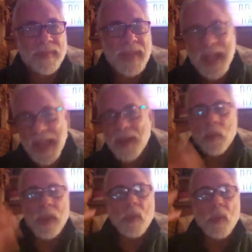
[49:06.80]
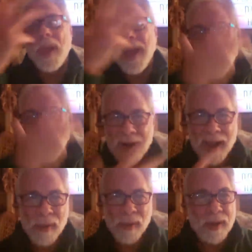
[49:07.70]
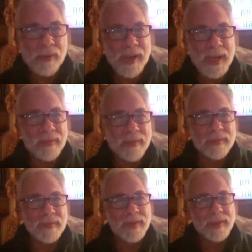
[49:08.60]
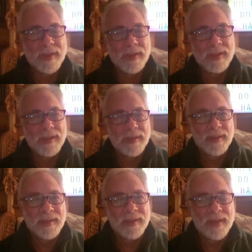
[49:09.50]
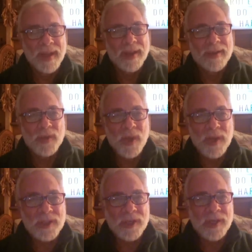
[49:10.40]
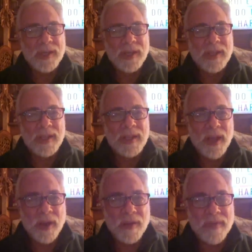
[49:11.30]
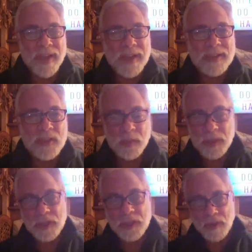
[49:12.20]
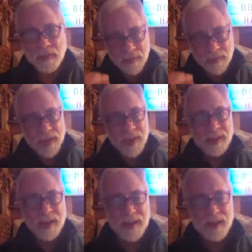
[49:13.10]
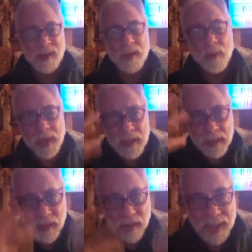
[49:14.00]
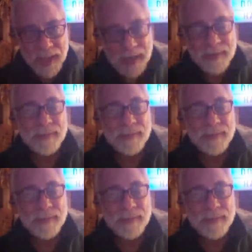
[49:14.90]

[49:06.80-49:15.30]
And we wear our grief and exhaustion on our faces. We just don't feel it, we look it.